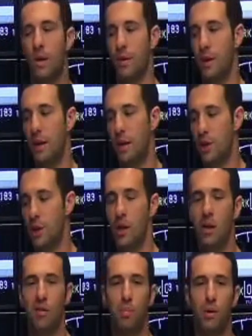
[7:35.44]
The engine
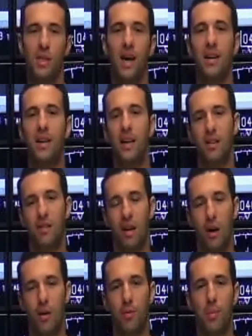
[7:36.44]
is protecting
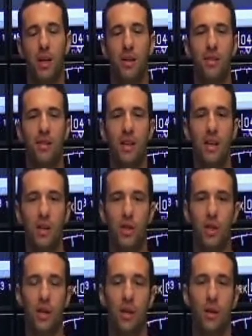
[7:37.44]
itself because the
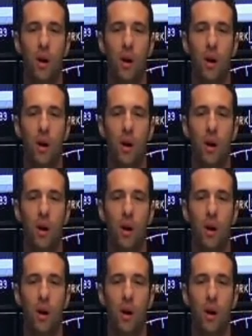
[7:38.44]
engine,